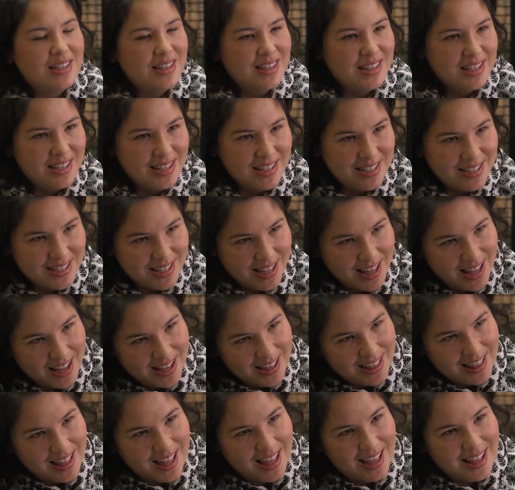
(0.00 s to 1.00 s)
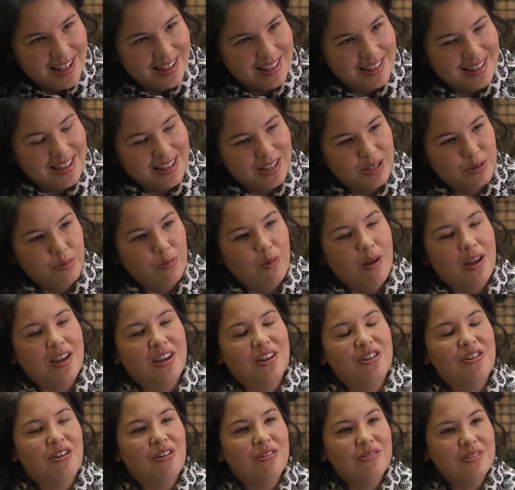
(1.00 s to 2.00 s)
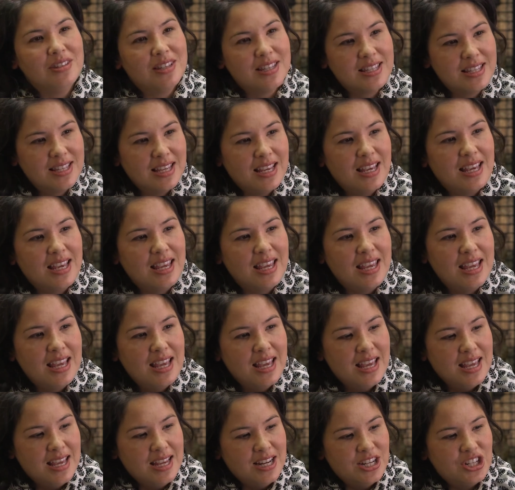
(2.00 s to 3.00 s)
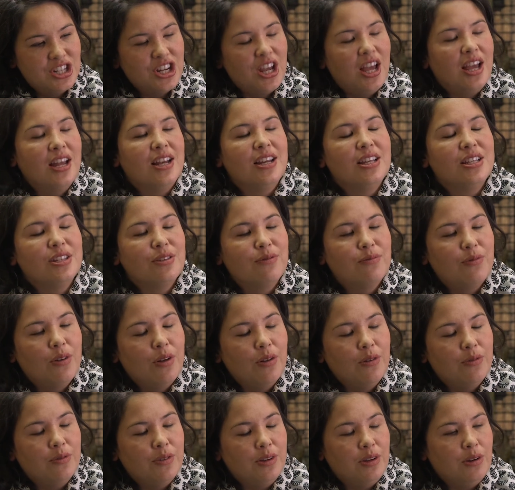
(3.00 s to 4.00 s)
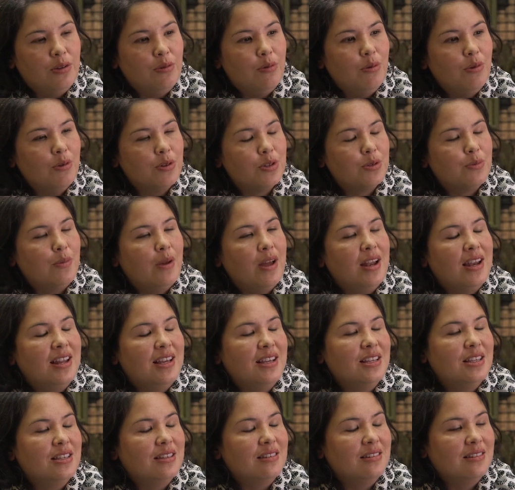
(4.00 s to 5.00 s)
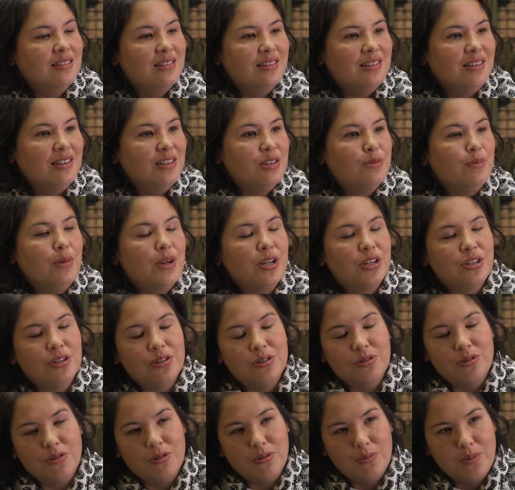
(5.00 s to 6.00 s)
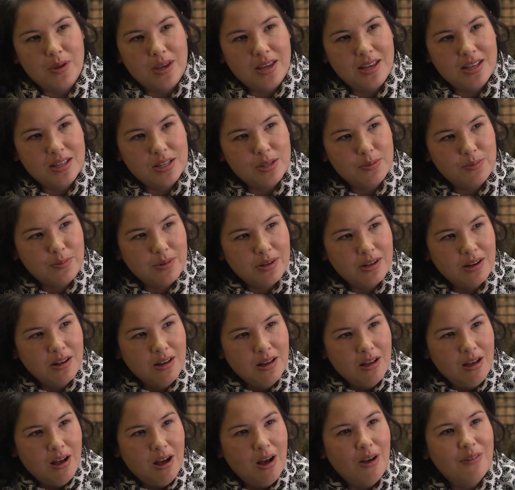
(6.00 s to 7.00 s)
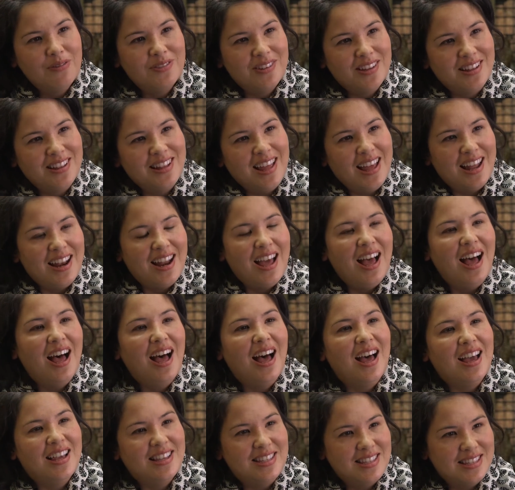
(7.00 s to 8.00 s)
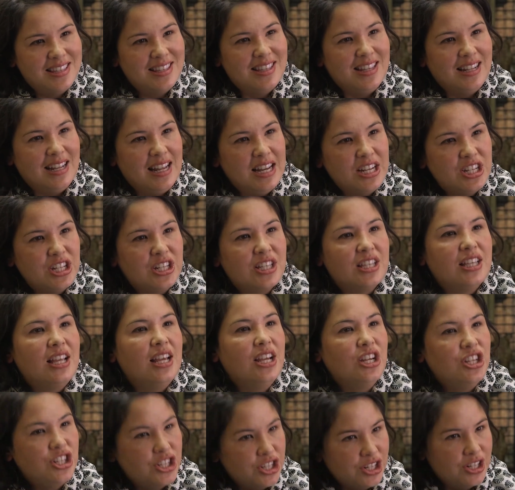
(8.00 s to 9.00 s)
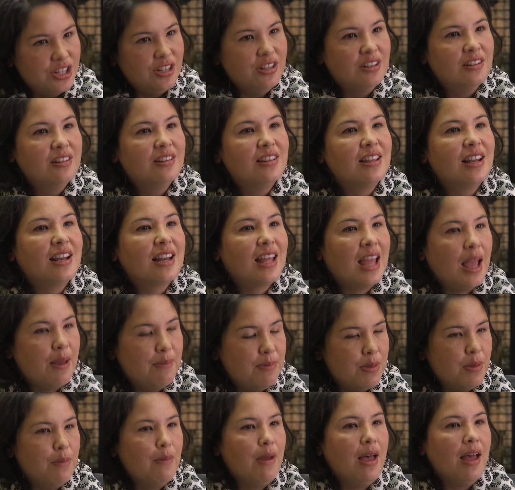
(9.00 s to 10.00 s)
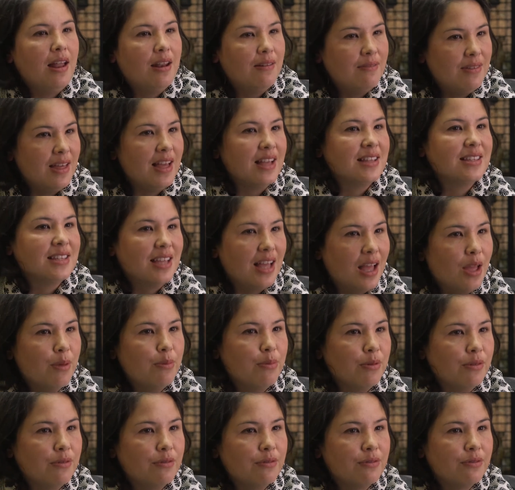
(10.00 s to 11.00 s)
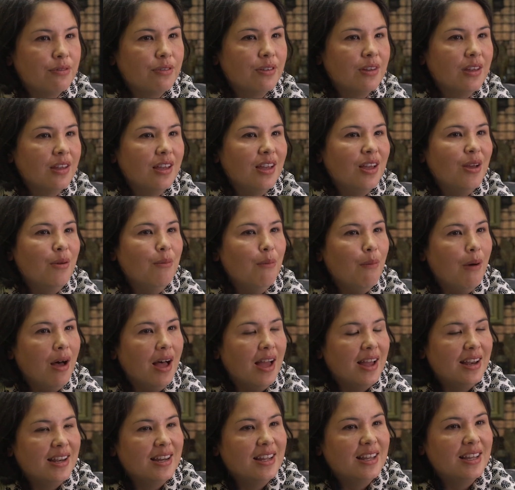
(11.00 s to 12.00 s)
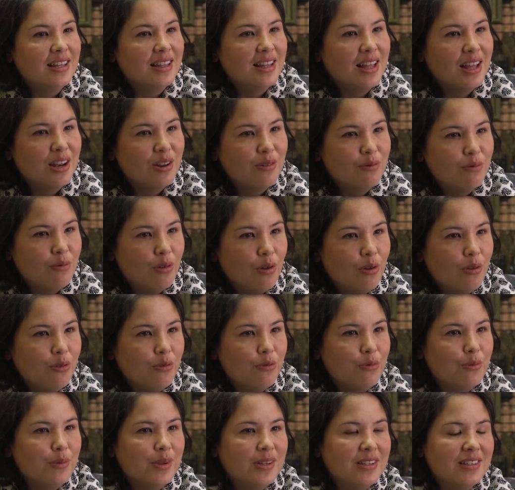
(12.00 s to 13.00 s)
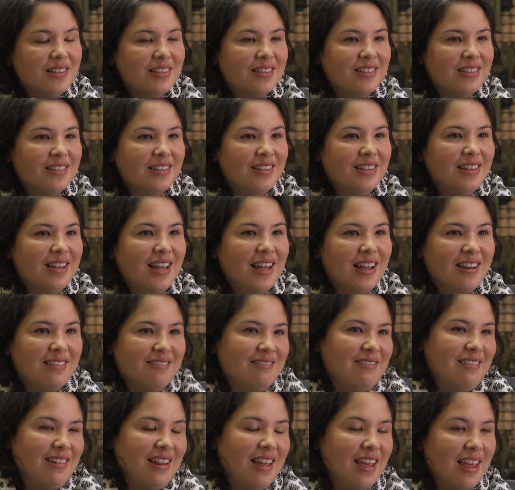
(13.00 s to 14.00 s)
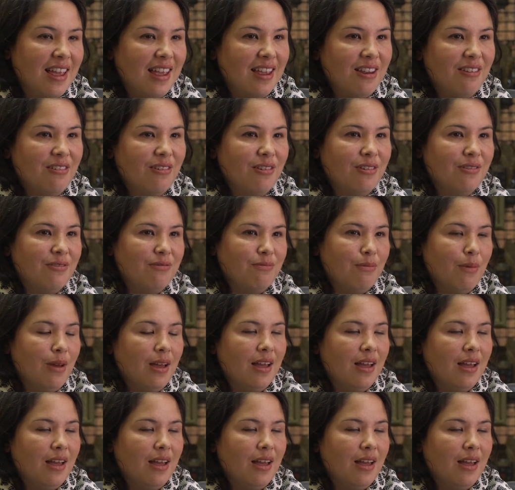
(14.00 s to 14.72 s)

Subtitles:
and things like that. That's why you don't see Chinese involved in quartz mining as much as Europeans, but often that hides the legislation that kept them out of that type of mining and that involvement in that era of